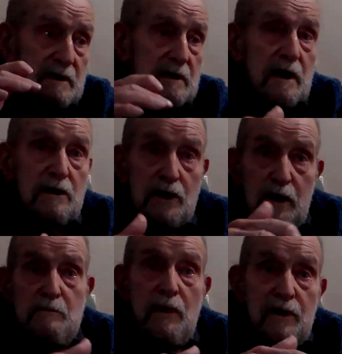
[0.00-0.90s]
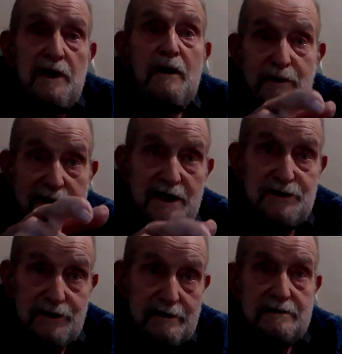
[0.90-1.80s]
a combined
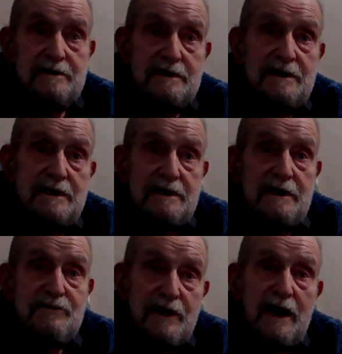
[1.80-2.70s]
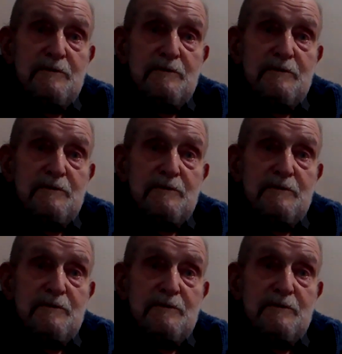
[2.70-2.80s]
operation of the Army,